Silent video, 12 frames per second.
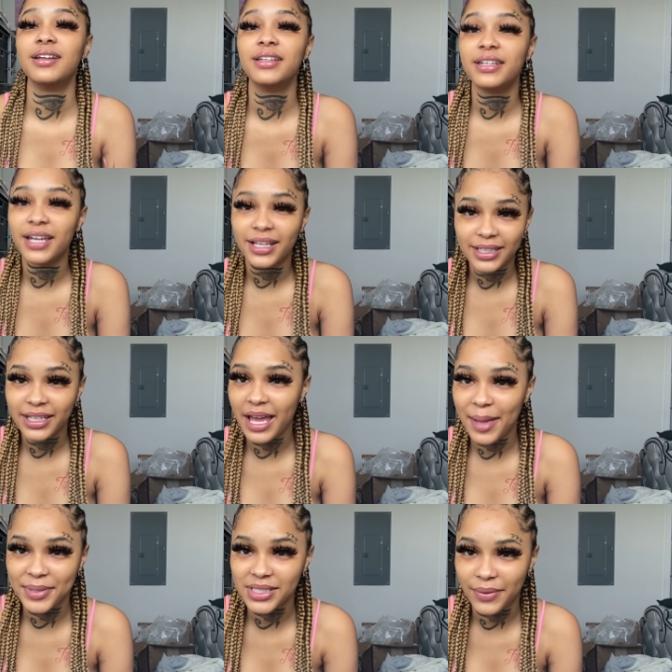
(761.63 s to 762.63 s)
Nothing
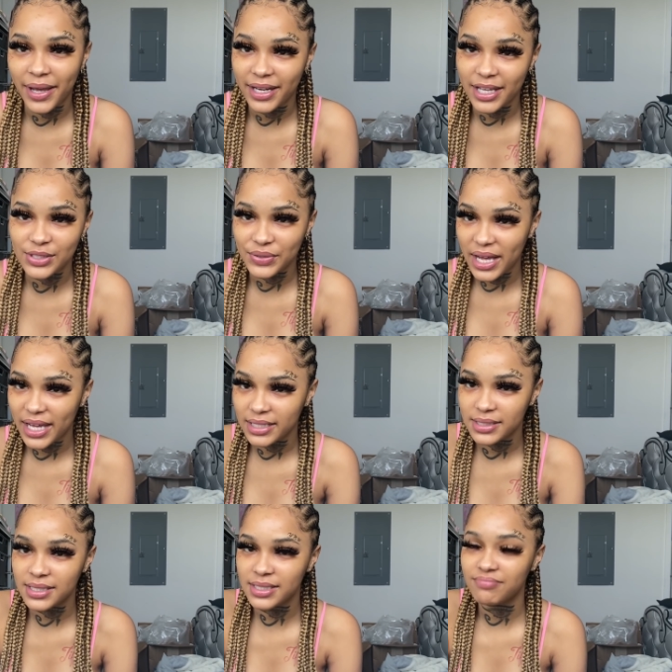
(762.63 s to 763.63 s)
happened to YNH, you
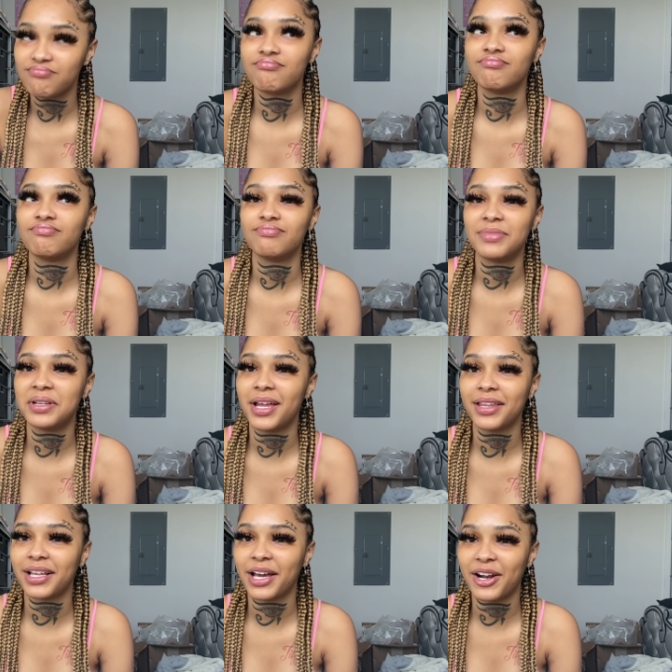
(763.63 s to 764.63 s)
guys.
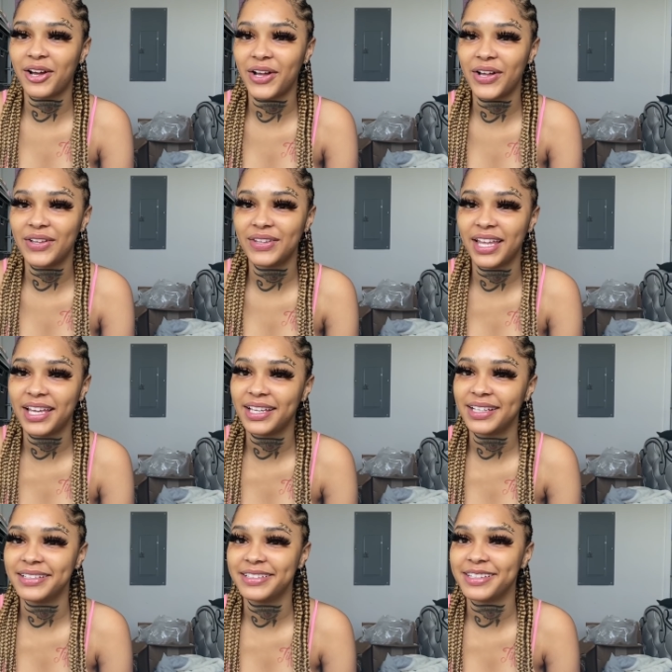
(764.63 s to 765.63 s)
Nothing at all.
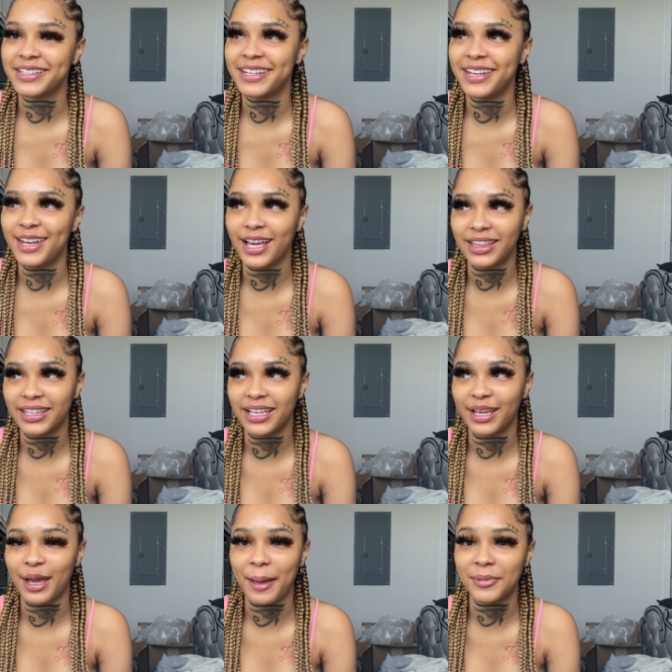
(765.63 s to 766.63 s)
Like,
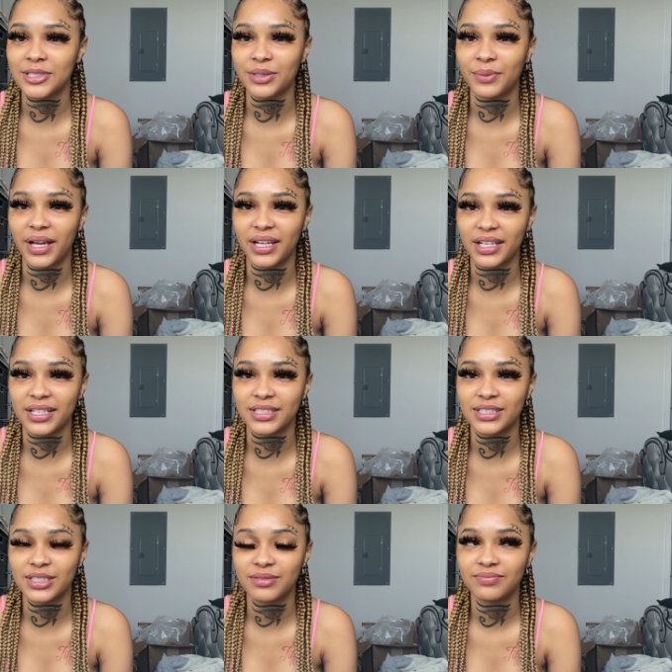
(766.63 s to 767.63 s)
nothing happened to
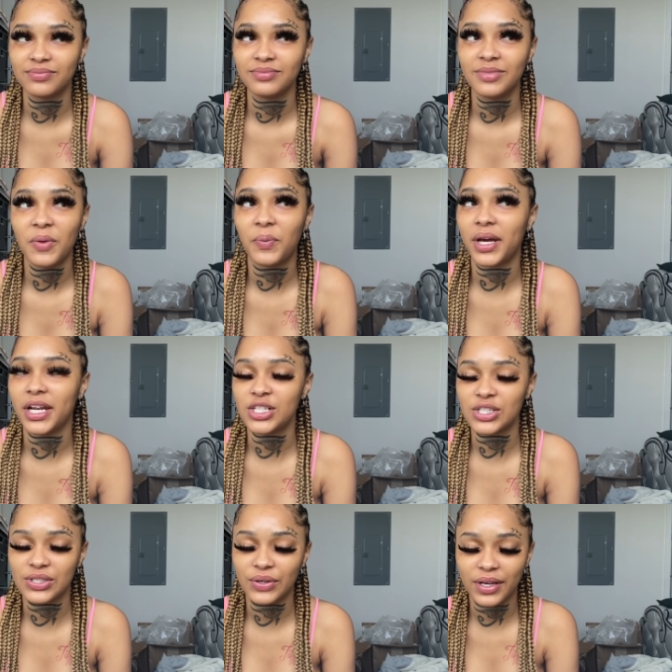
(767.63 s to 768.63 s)
YNH. YNH
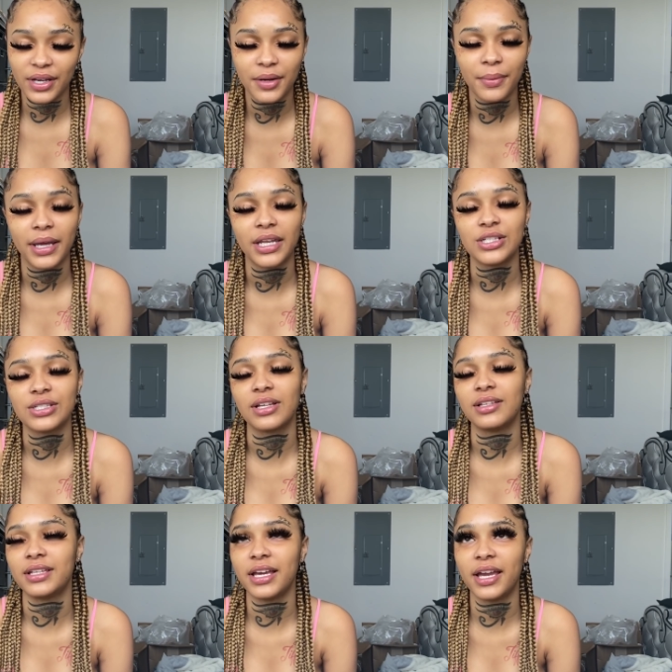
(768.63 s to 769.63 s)
is still here. YNH is still
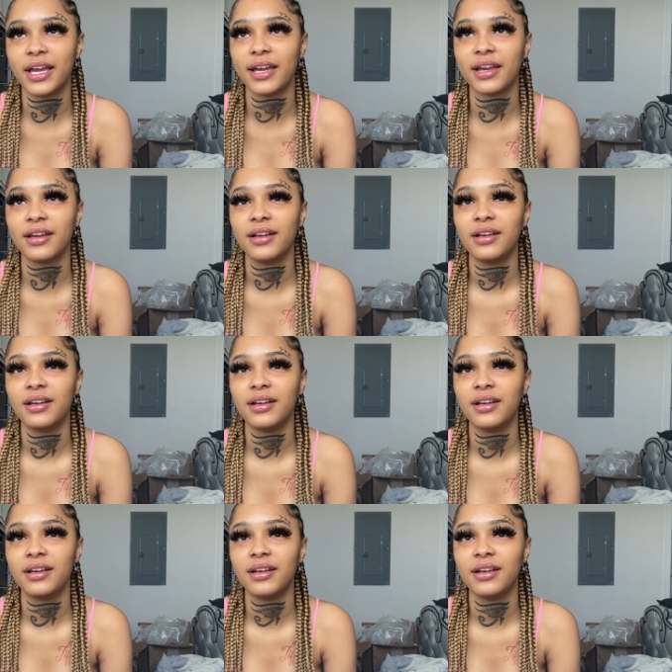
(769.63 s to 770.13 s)
a thing.